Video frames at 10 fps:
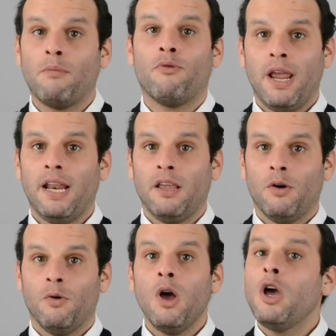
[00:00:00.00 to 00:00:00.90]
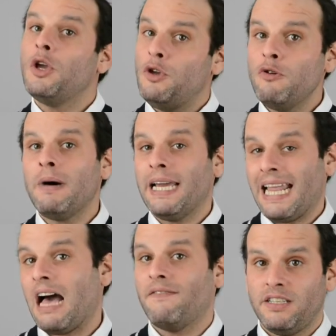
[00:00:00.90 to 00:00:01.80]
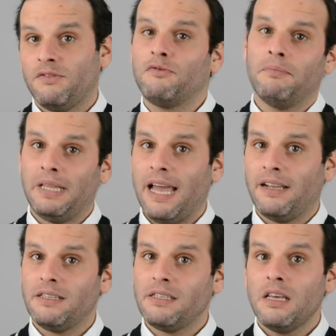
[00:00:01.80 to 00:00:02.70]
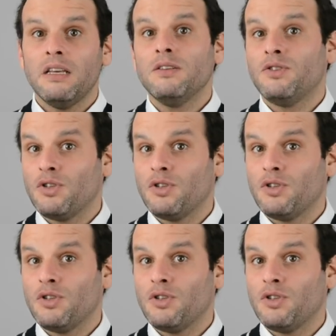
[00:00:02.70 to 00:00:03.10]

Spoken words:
web radio, you might have different plans.